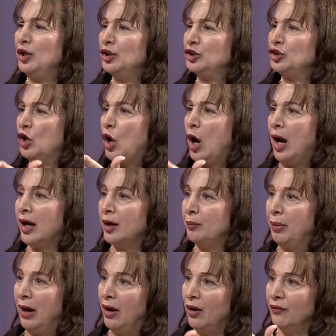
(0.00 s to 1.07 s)
to talk
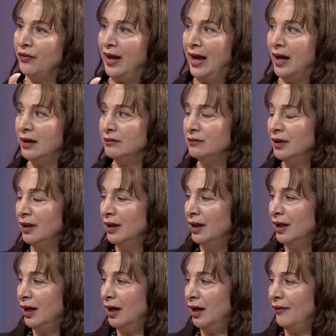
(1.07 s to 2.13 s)
about that
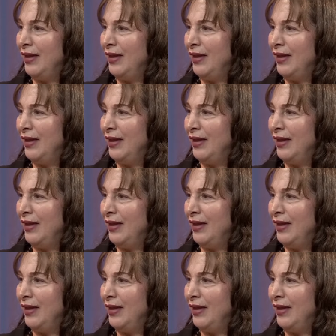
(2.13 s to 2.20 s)
Uh,